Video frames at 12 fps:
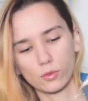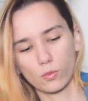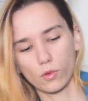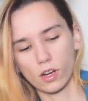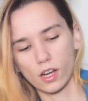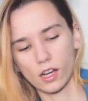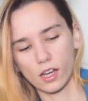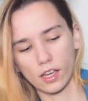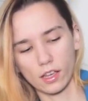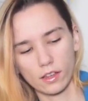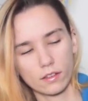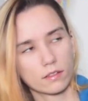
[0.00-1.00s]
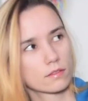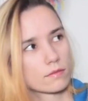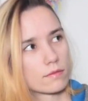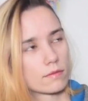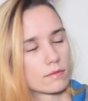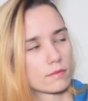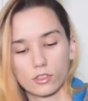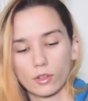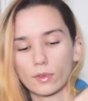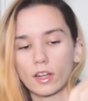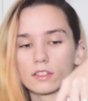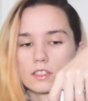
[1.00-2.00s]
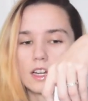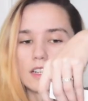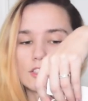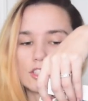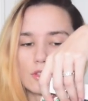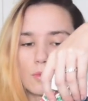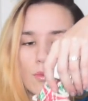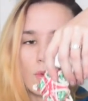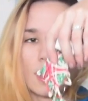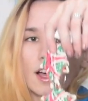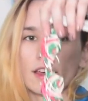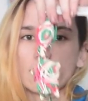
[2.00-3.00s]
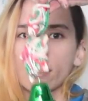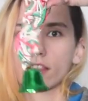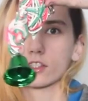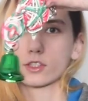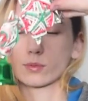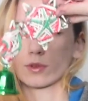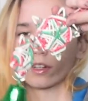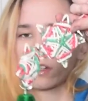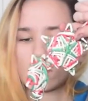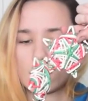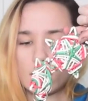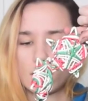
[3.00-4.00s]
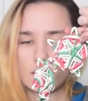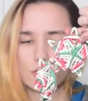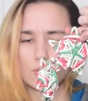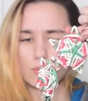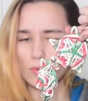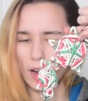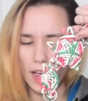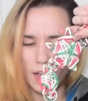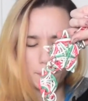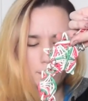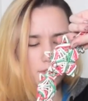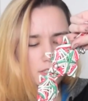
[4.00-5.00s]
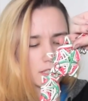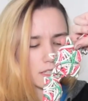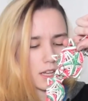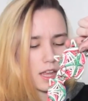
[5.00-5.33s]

why. So I'm not entirely sure why this one is wrapped.